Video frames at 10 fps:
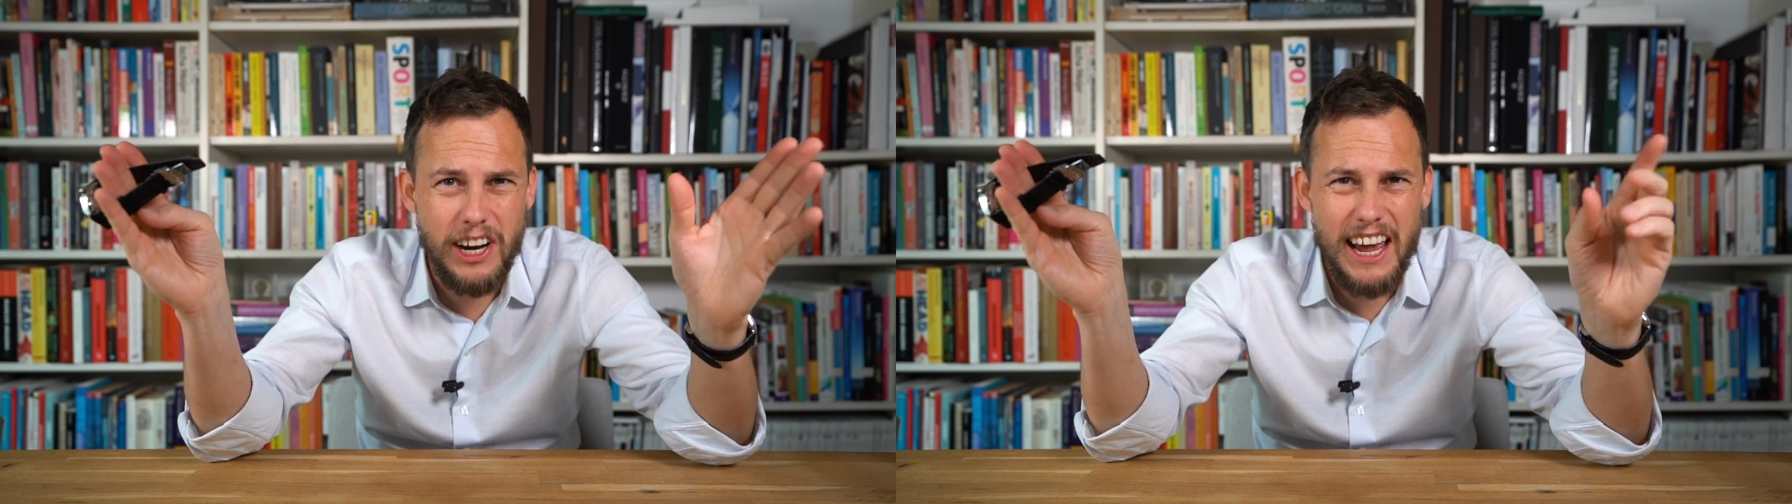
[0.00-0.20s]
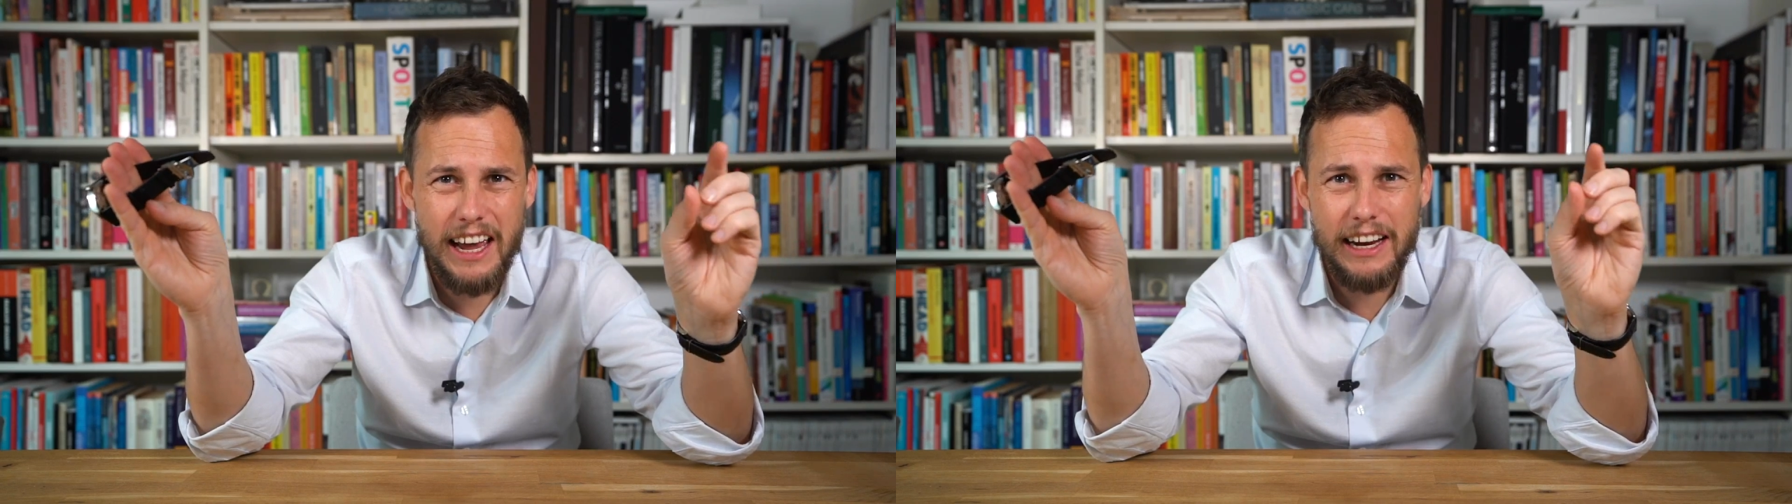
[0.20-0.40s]

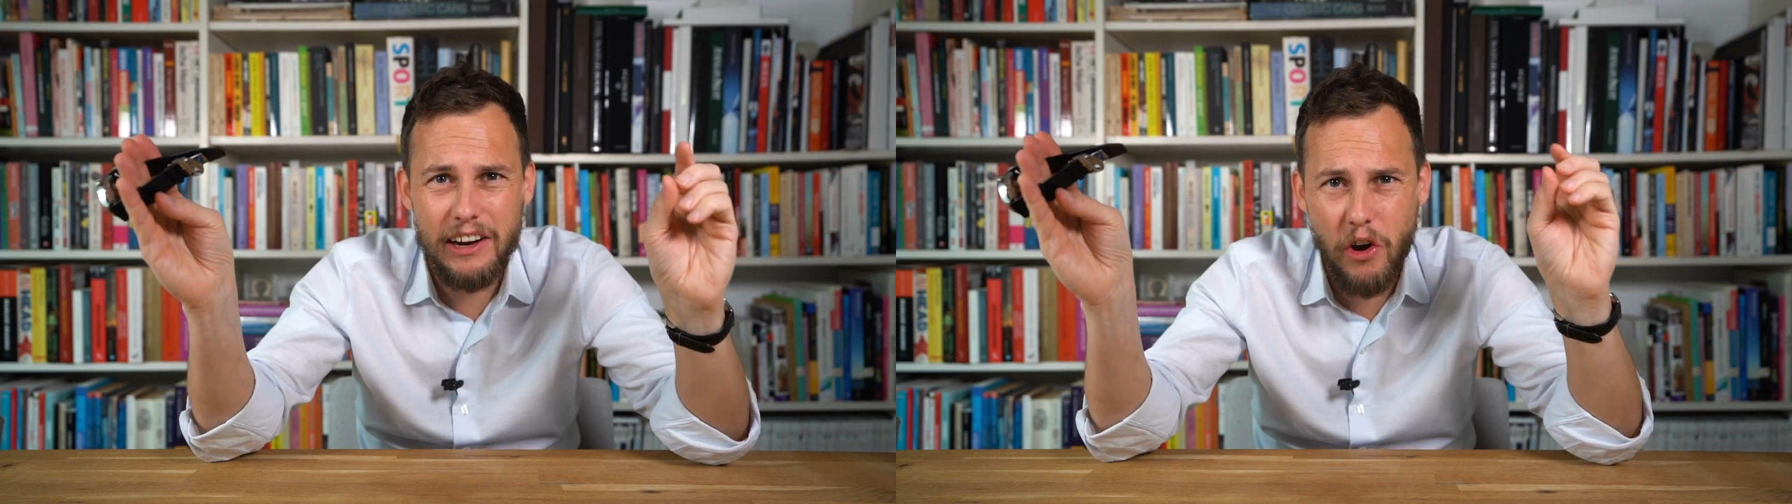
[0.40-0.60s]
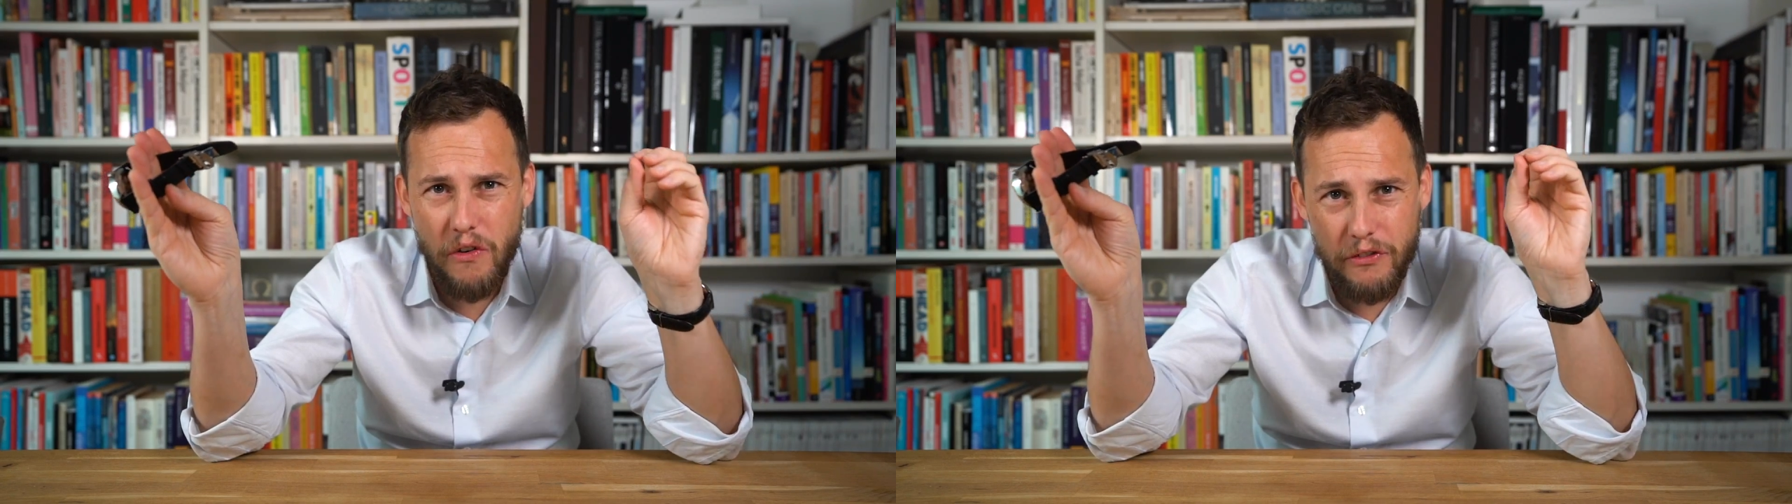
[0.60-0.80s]

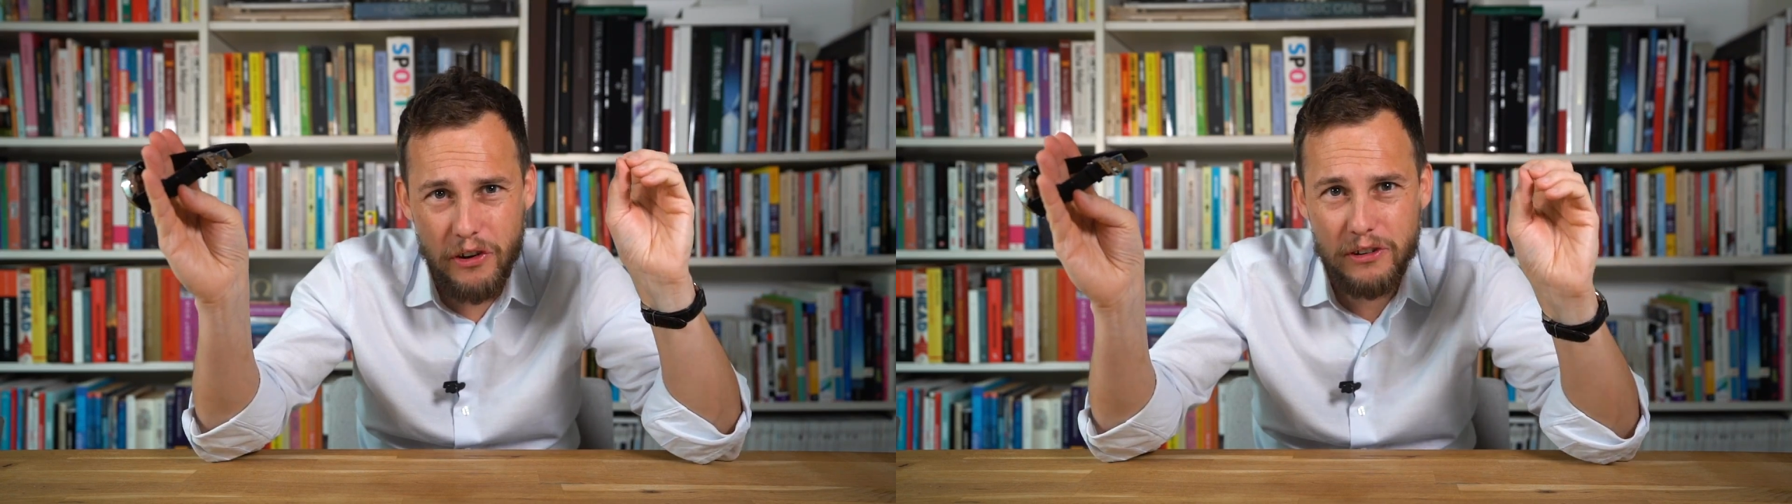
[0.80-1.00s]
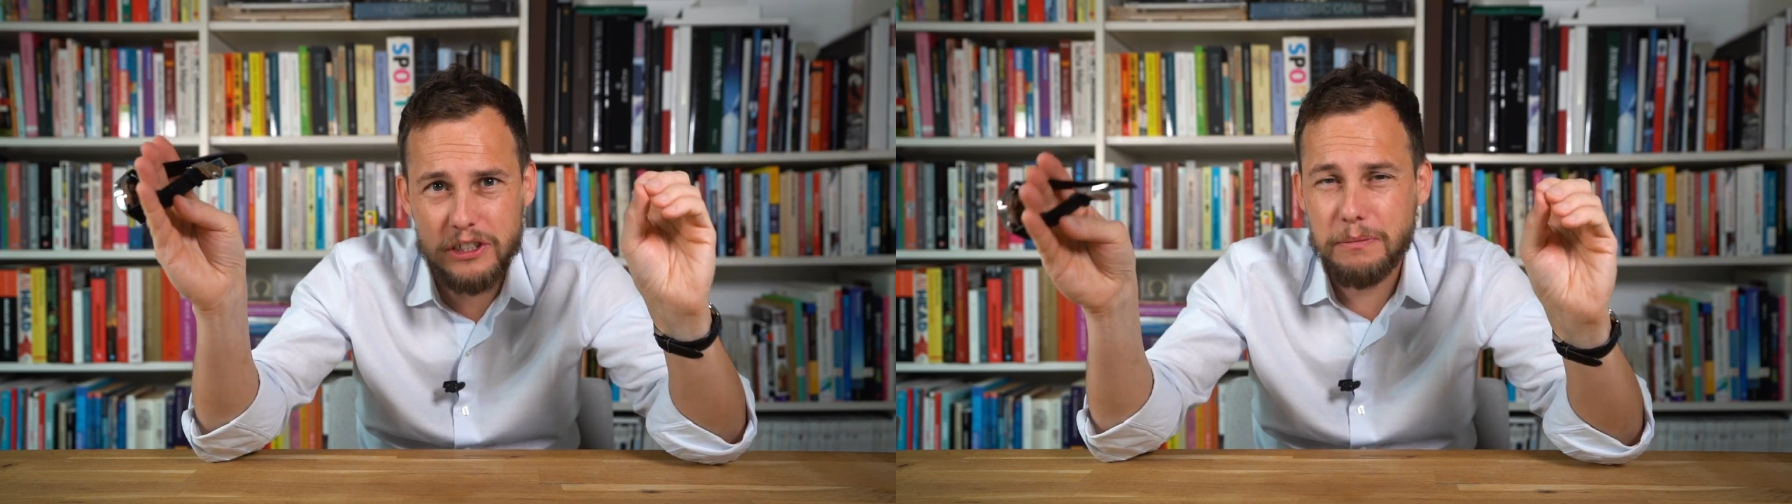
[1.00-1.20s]
And of course,